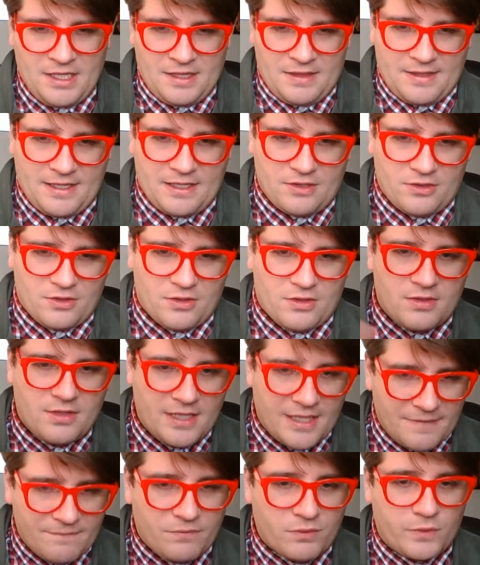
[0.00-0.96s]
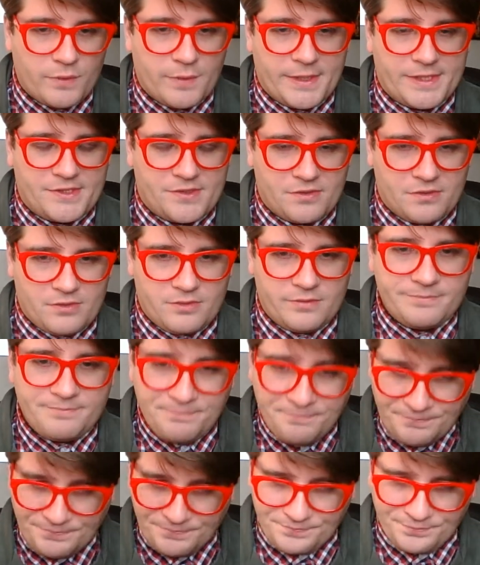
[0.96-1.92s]
that are influential
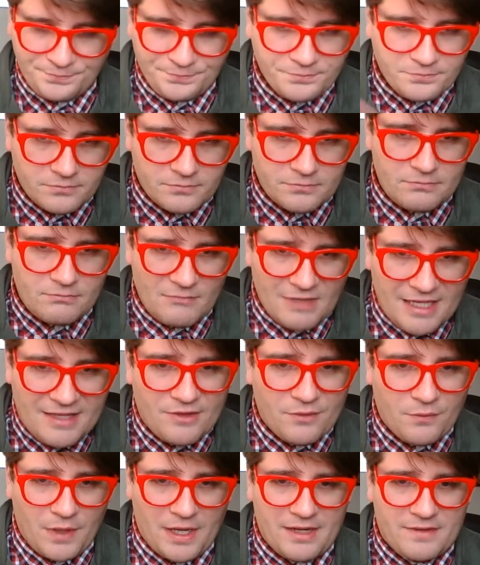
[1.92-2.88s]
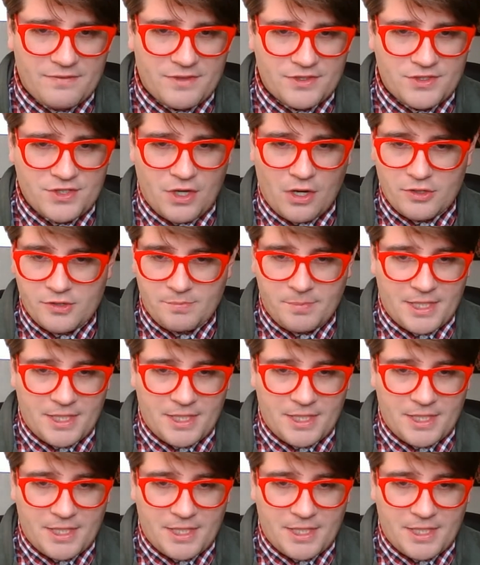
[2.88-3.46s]
in the reign of the Church.